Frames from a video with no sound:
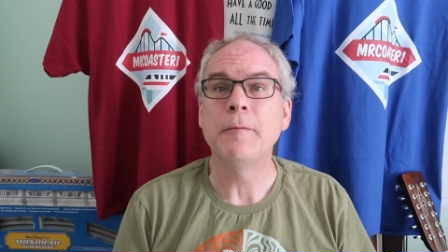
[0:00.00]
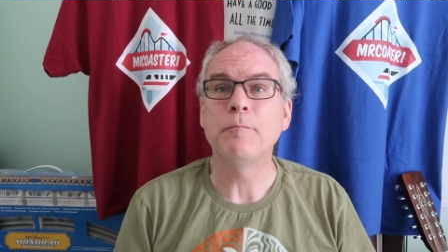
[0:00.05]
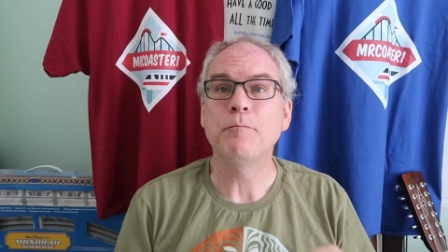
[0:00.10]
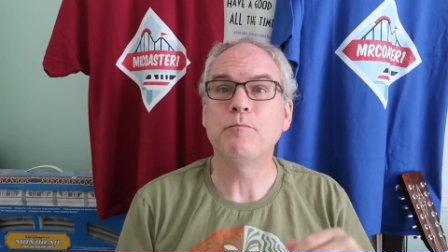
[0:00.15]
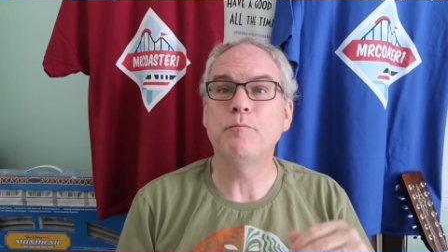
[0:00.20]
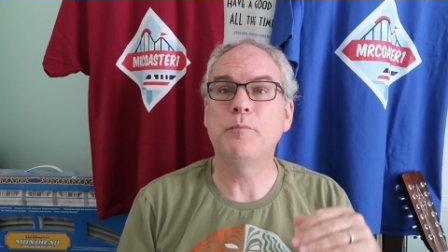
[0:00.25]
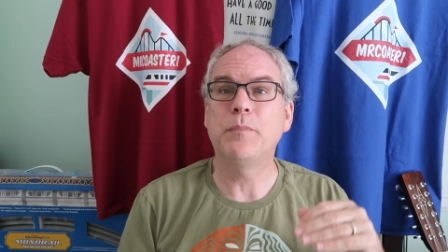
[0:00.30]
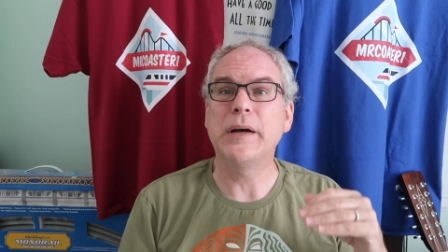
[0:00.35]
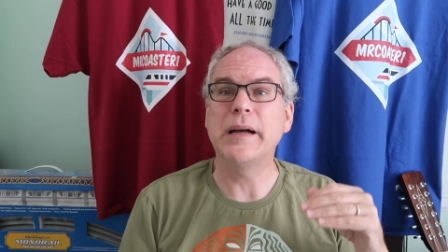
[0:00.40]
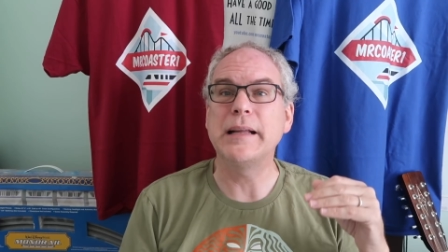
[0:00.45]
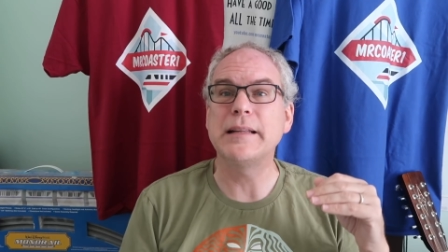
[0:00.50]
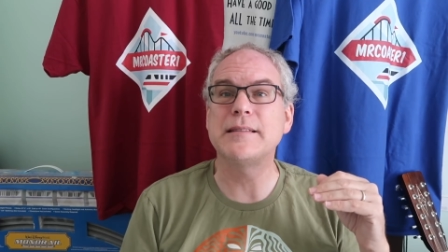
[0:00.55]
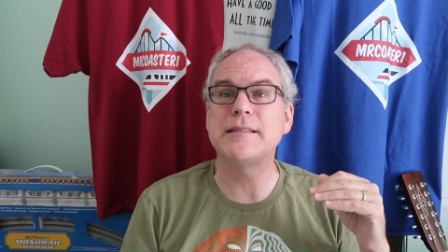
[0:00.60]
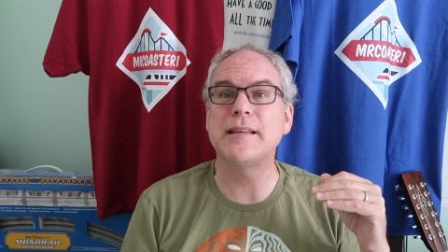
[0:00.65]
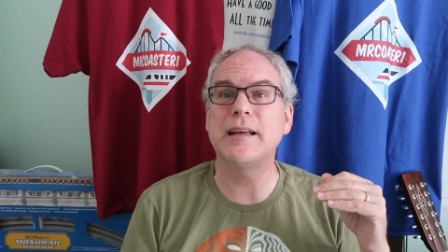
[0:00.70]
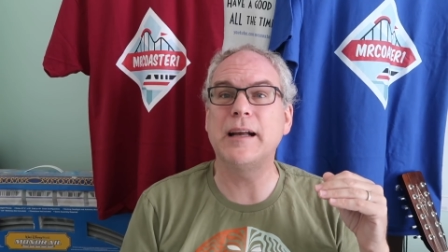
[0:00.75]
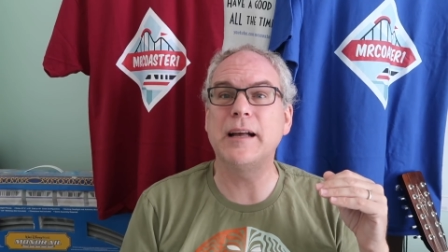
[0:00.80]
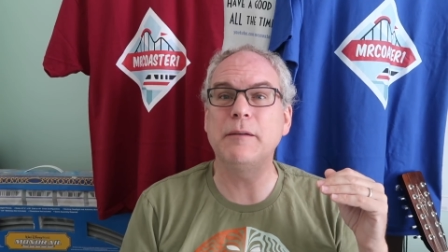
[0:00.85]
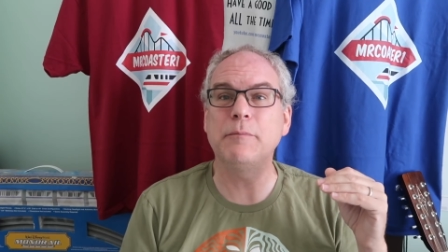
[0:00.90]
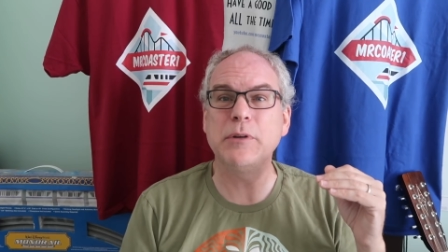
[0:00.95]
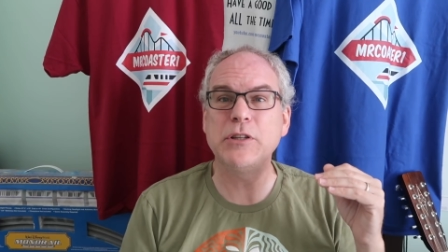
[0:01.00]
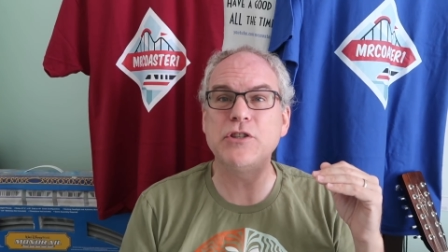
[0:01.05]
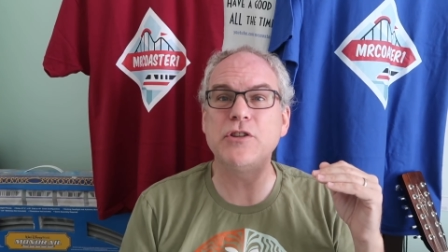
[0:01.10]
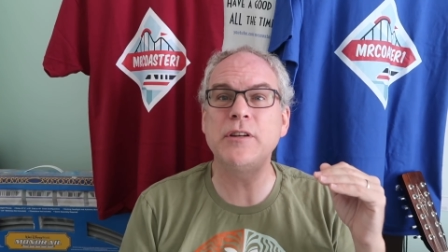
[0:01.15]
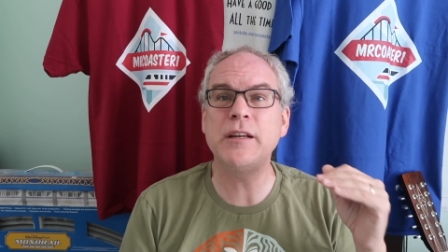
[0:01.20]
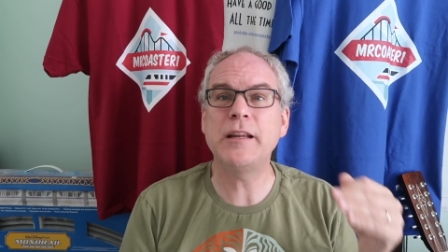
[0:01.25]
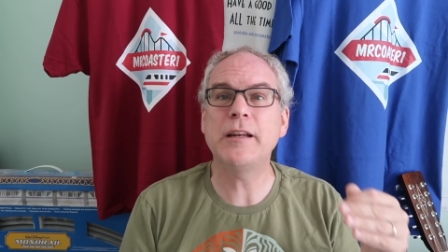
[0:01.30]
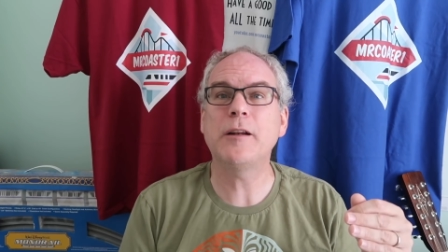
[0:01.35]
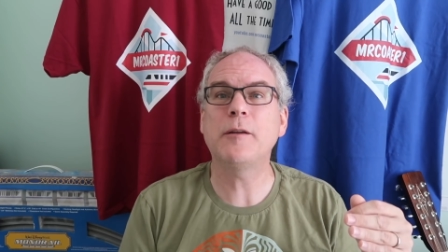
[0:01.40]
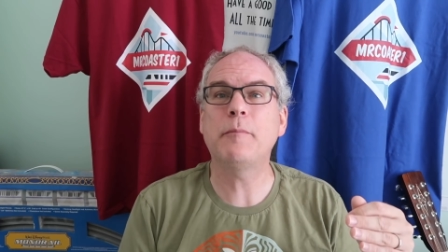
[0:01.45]
But
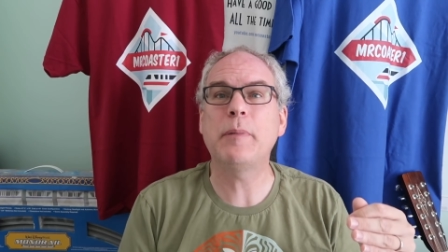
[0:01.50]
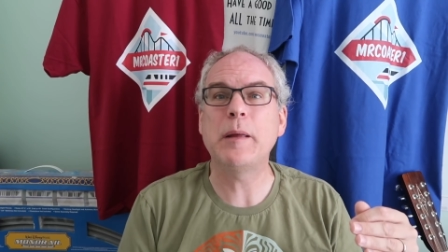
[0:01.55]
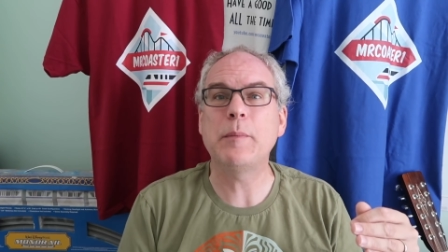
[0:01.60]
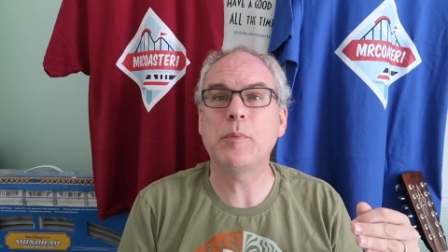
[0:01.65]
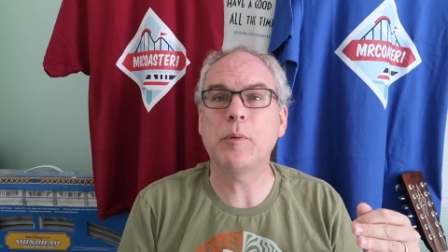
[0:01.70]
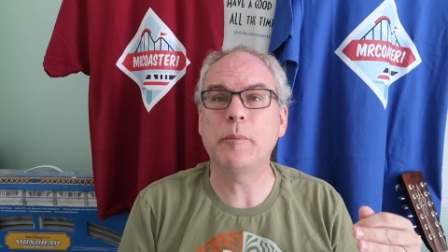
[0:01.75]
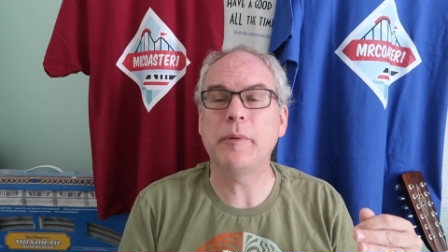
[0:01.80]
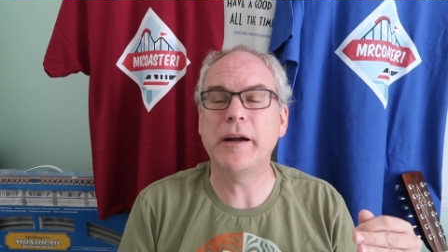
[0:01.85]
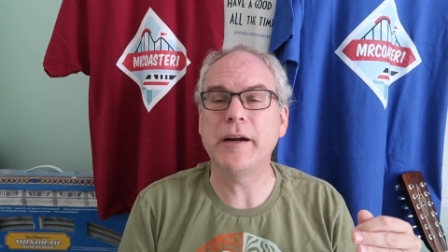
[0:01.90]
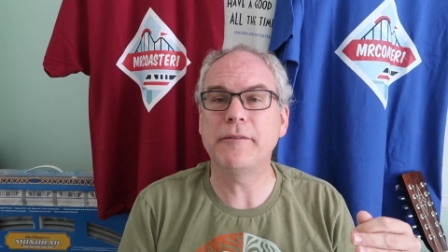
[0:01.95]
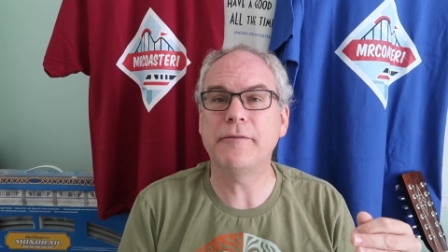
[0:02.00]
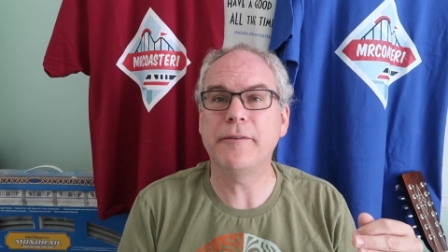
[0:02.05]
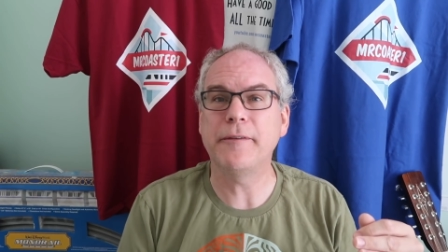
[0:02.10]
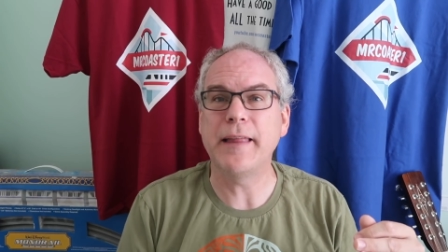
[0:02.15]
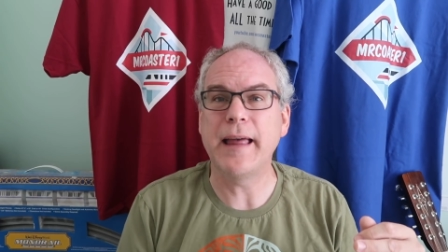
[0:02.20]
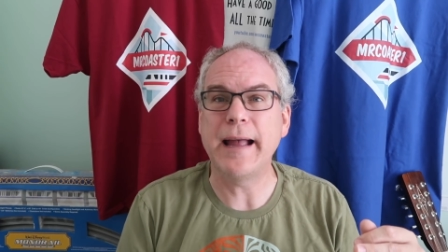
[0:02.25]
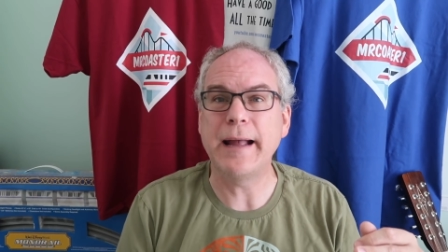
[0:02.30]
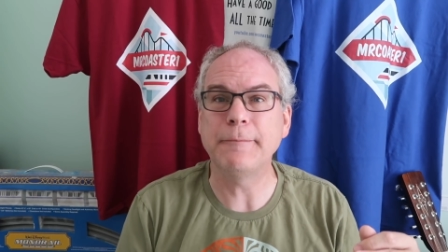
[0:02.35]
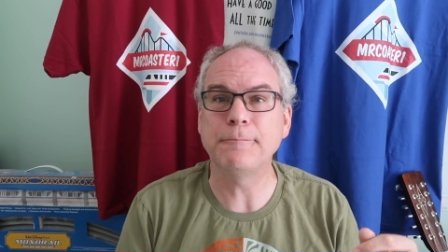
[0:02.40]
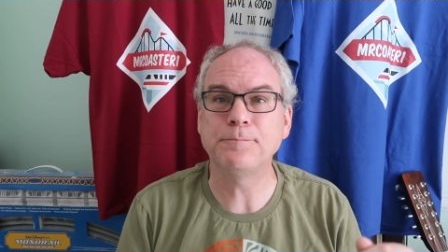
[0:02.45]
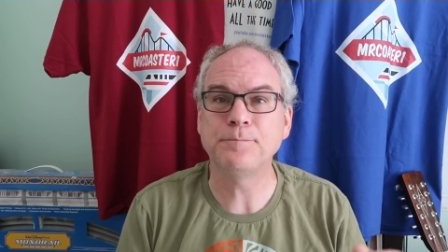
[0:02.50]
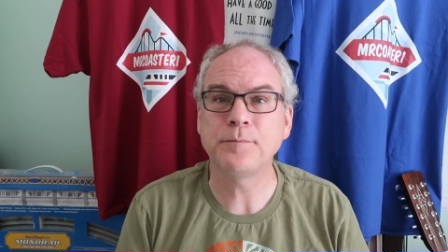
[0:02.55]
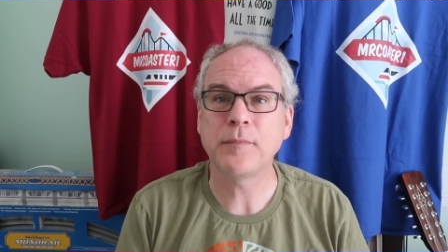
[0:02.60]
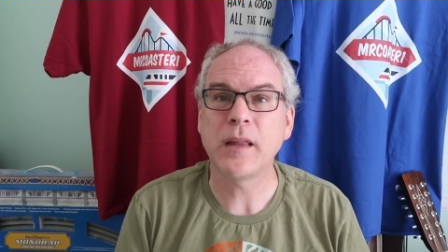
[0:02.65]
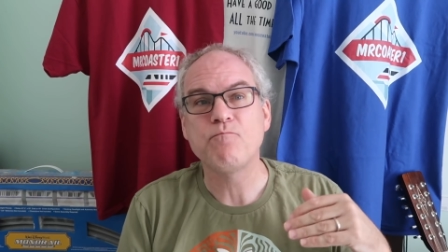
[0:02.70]
you needed to be prepared for that.